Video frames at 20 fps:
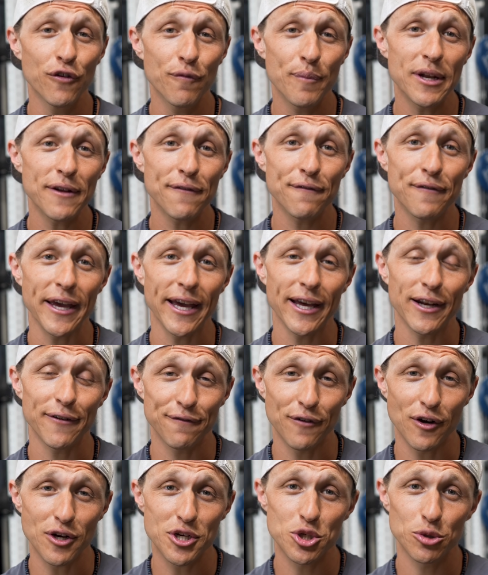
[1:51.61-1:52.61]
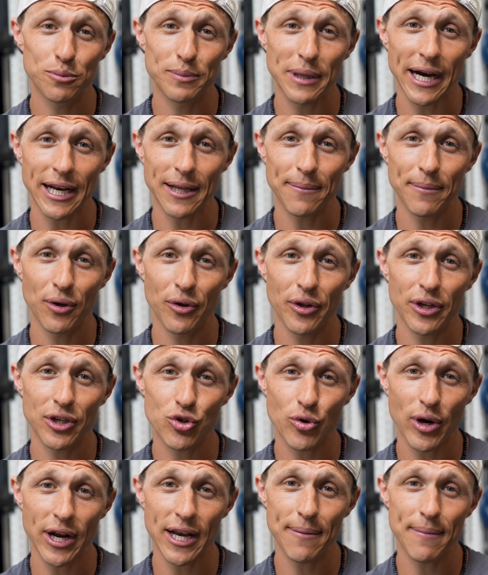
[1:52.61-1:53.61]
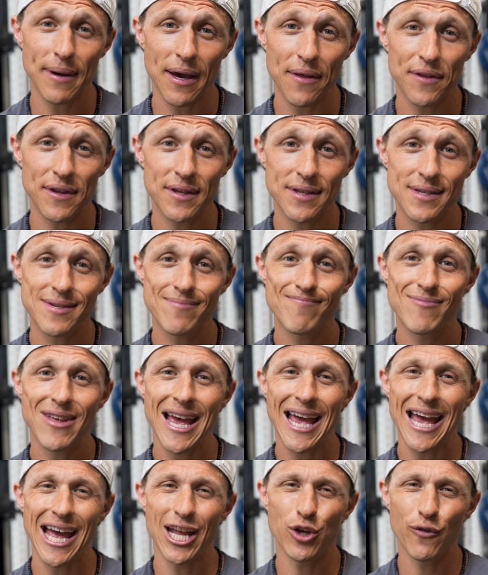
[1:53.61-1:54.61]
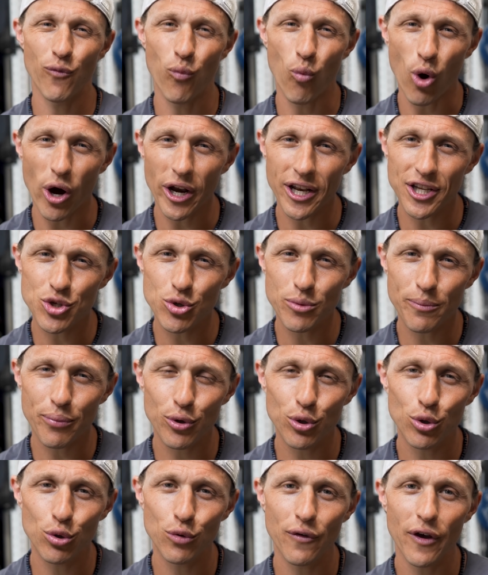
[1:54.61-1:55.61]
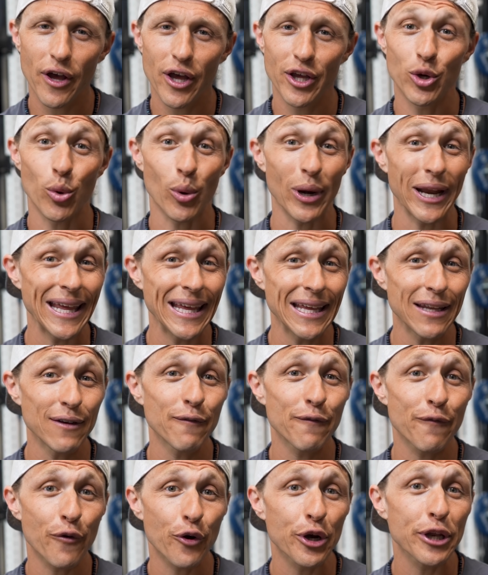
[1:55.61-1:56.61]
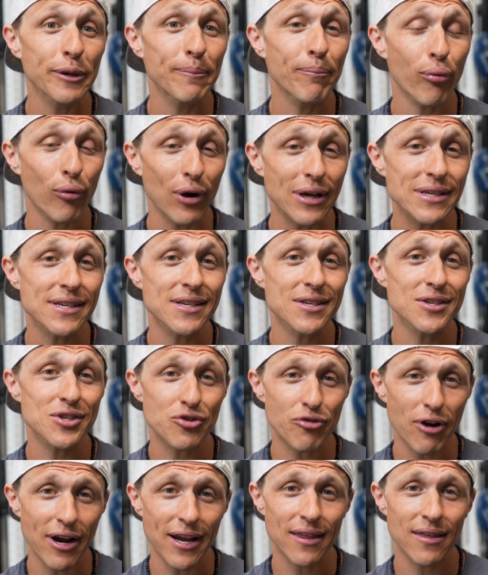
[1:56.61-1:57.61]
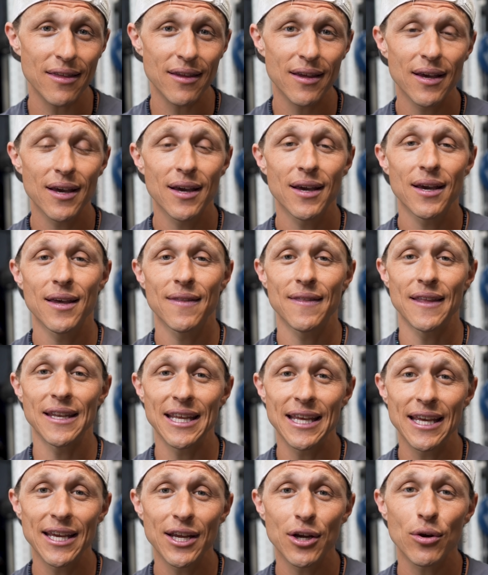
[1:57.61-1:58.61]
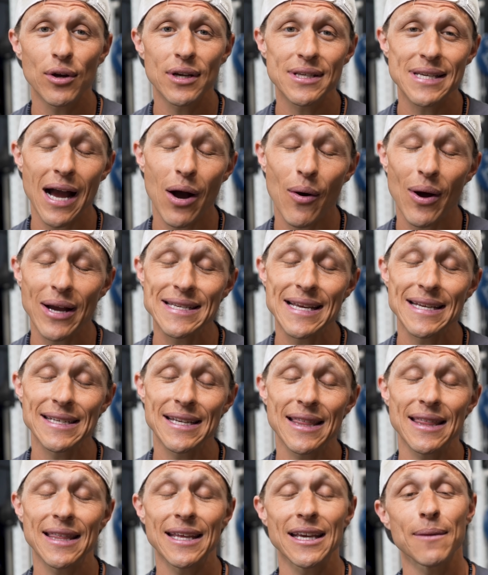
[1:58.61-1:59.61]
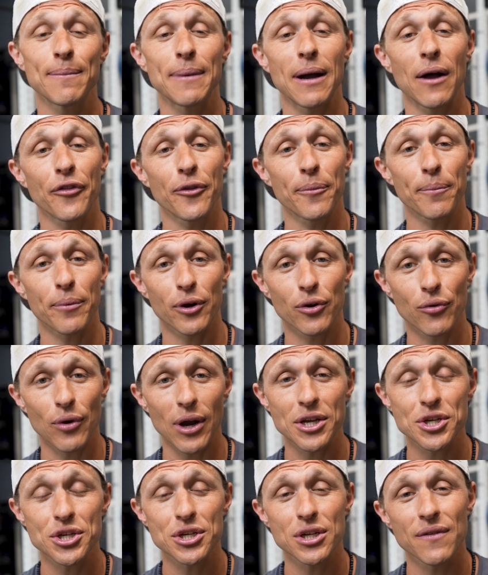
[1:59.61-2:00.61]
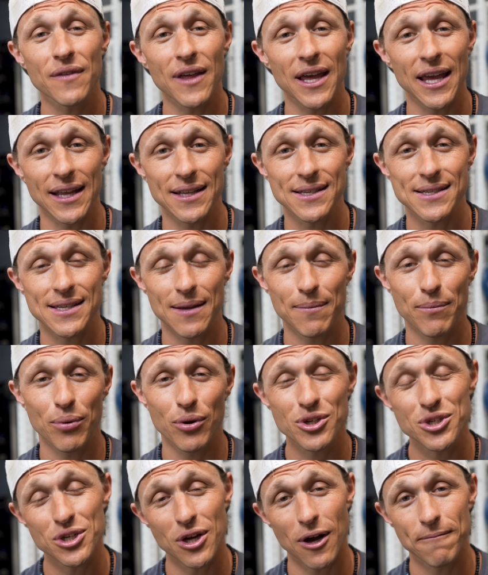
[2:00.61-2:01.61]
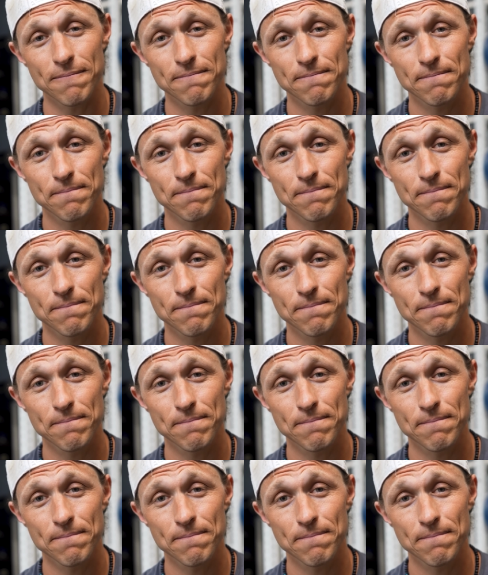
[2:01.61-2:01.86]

you've been a fan of functional bodybuilding training methods and you've wanted to improve your inverted pressing strength, then here is how I tend to think about the progression of the handstand pushup.